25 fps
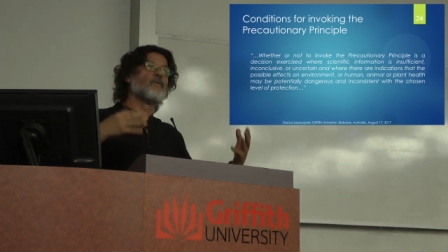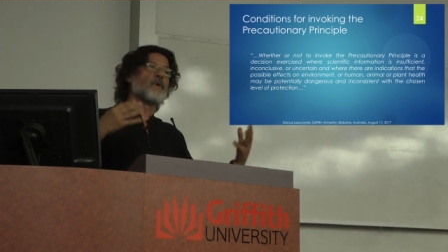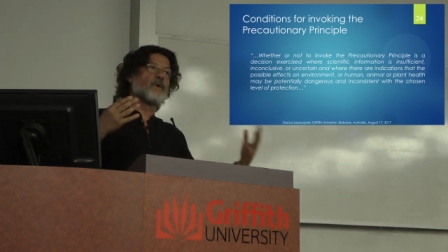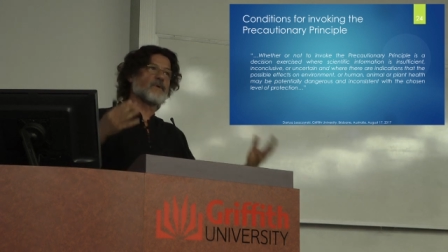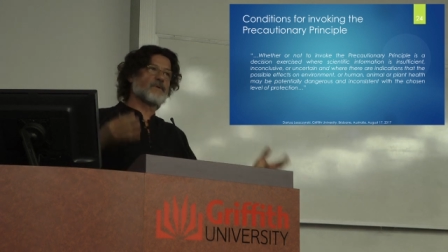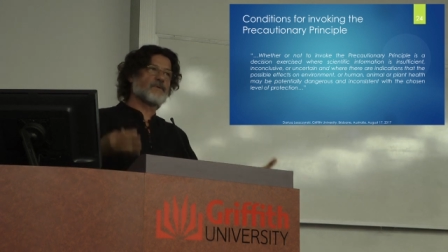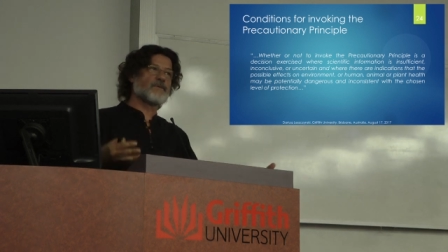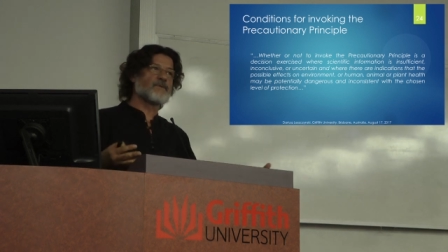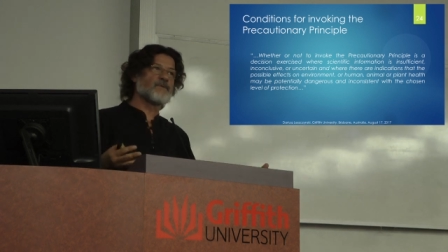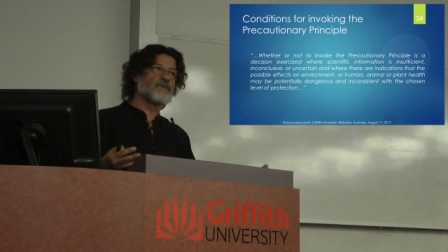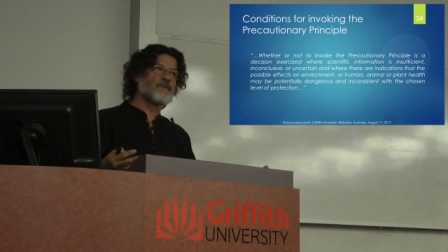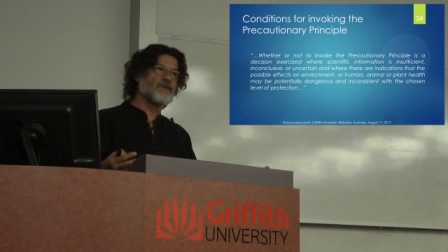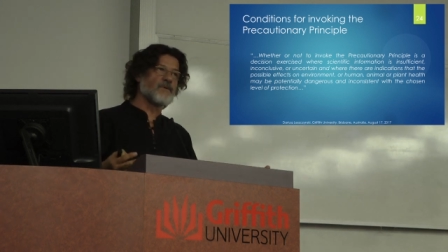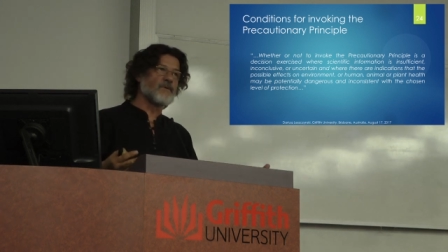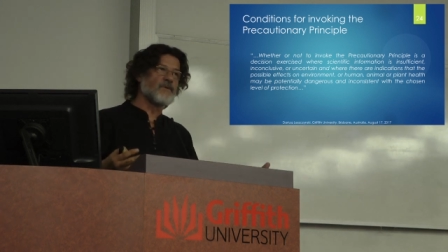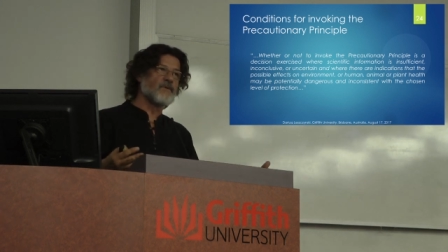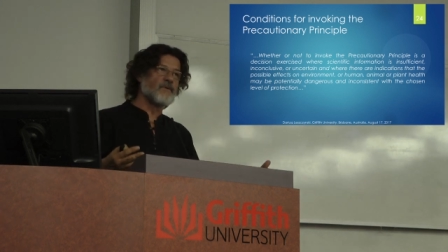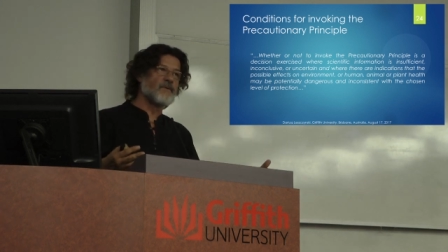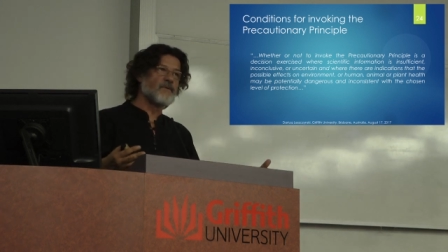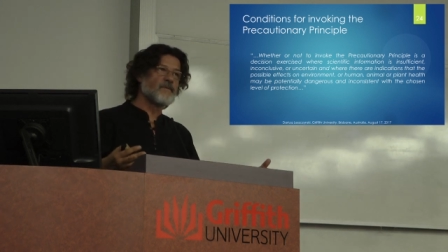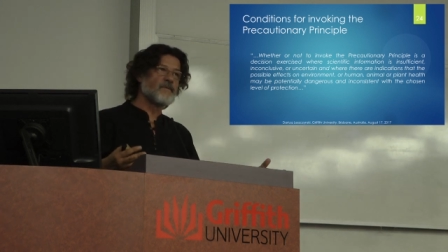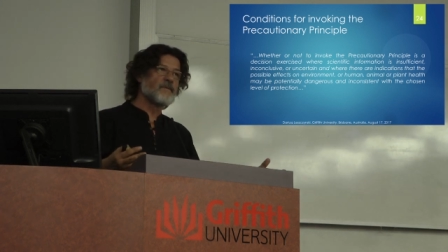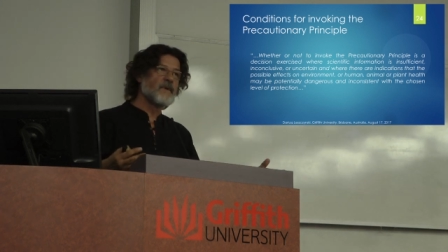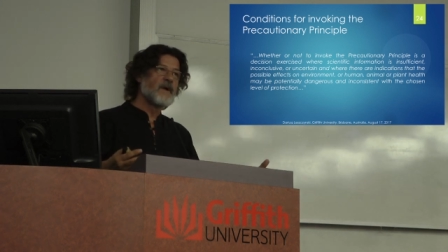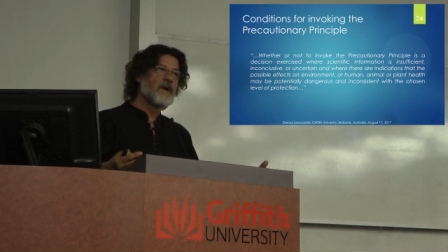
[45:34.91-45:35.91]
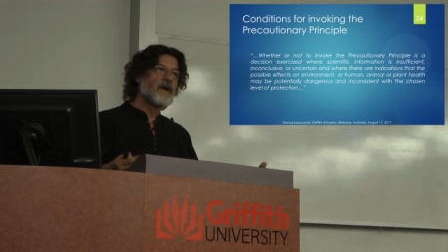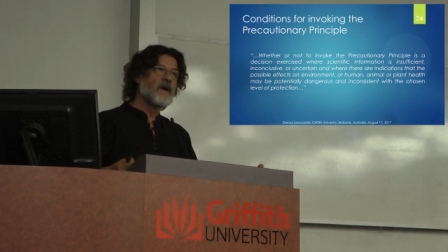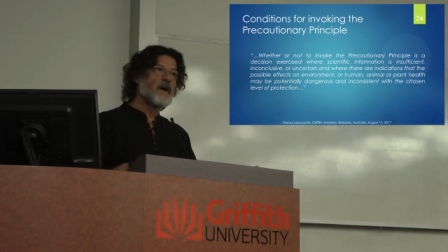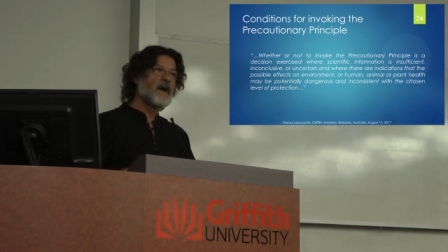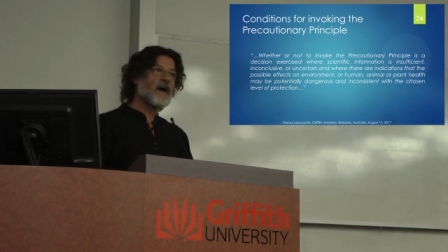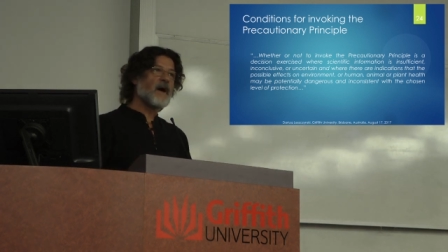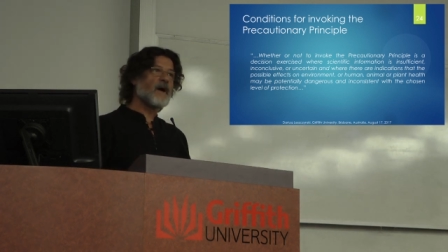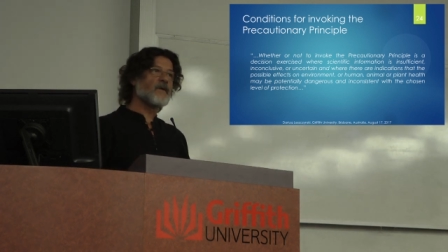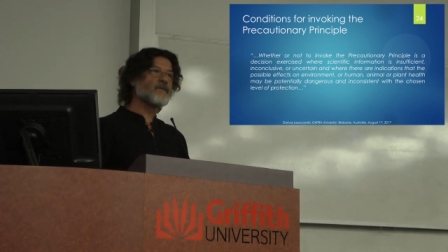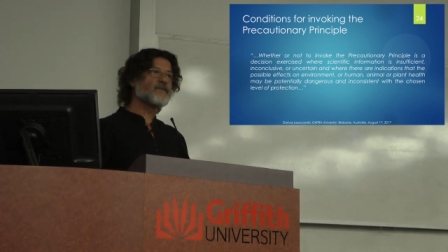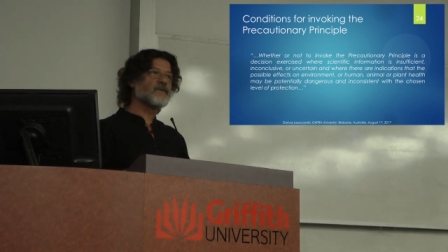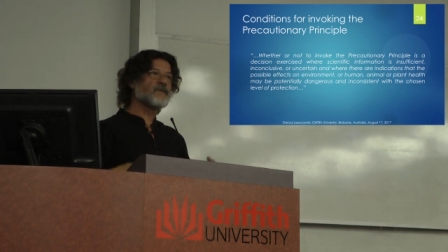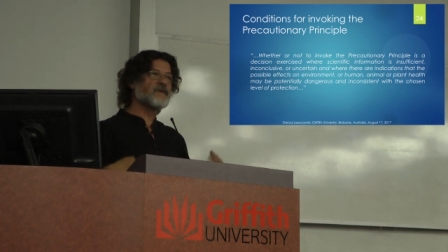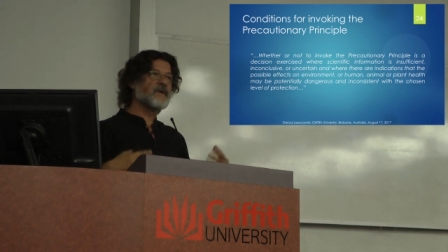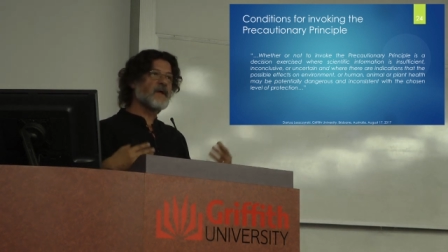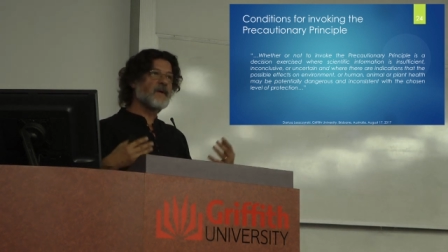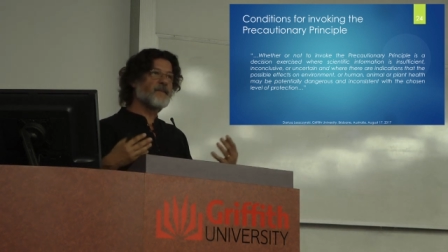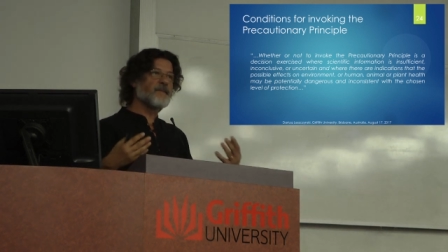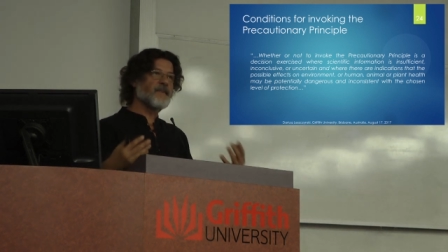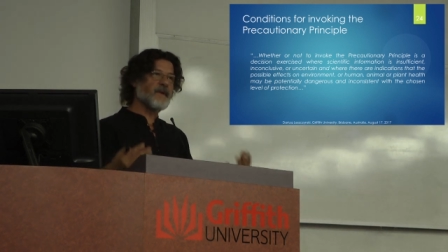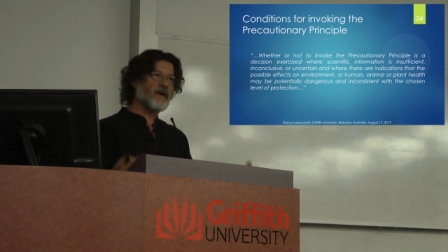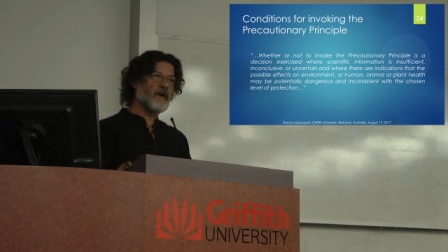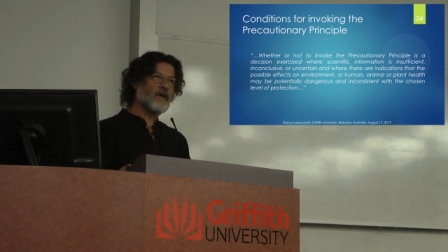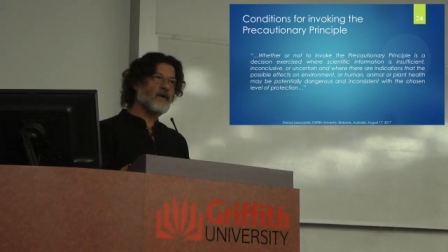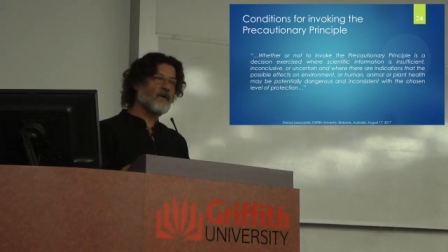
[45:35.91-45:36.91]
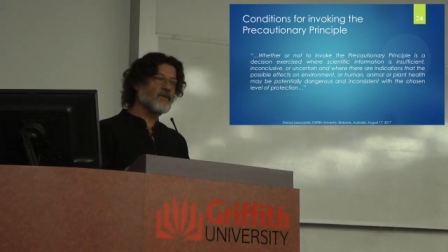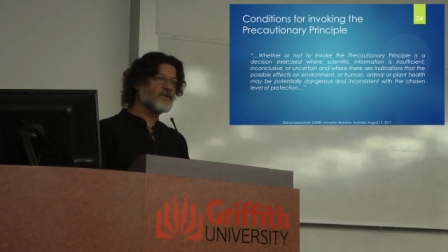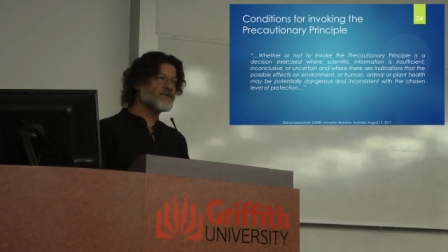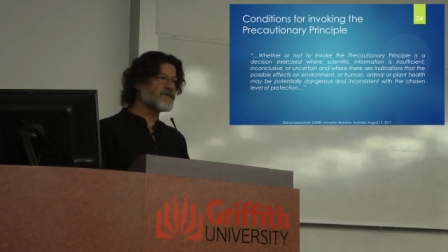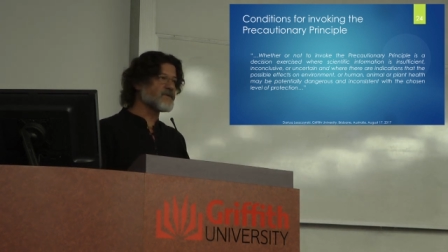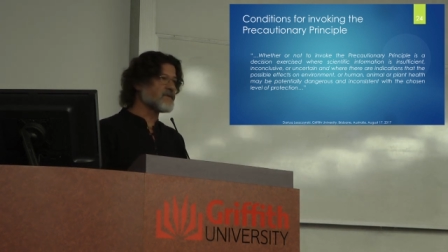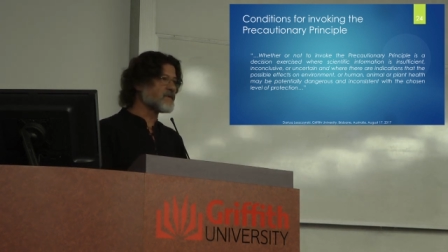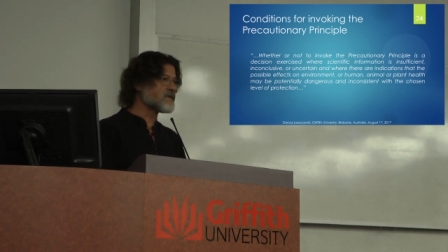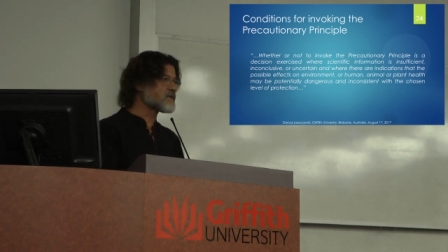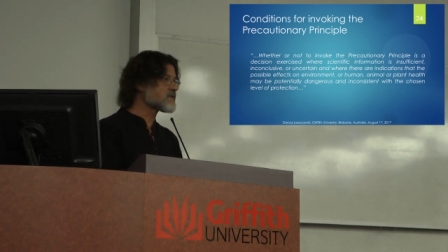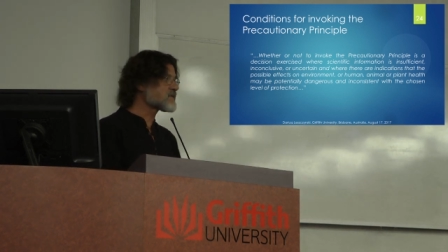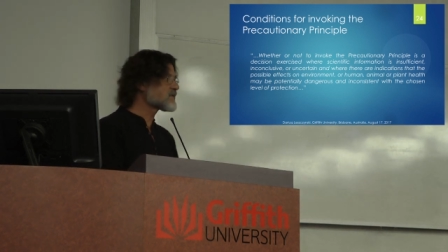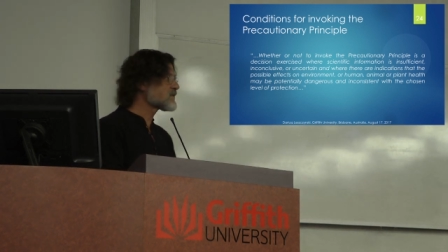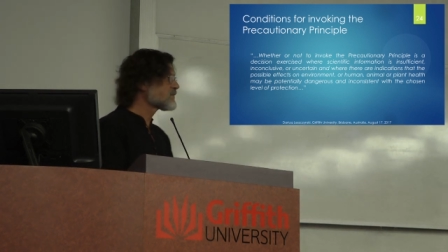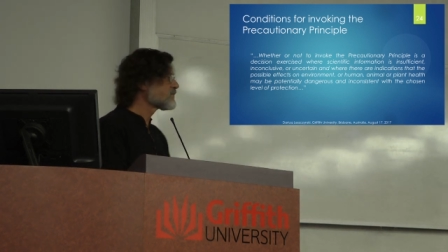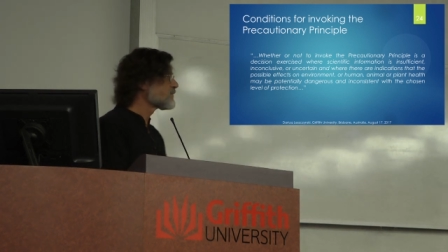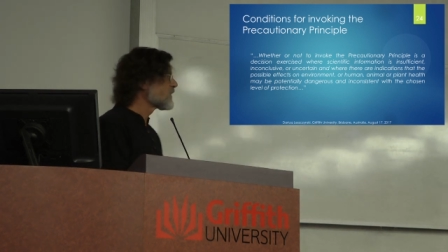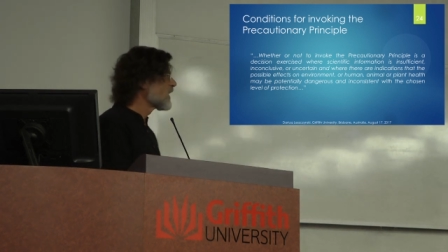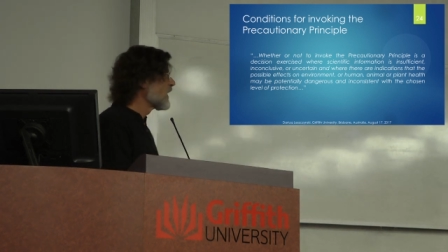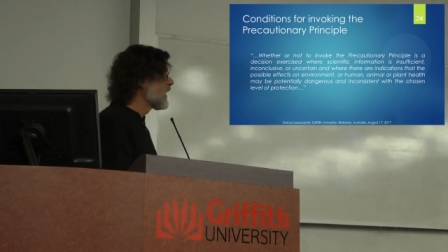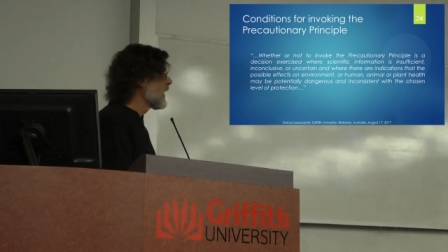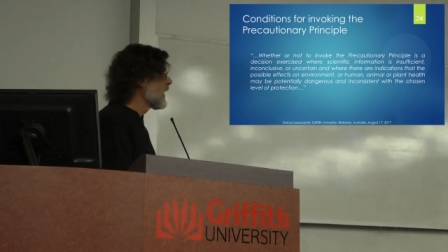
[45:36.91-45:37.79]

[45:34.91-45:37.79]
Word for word: know what to do, how to take precautions.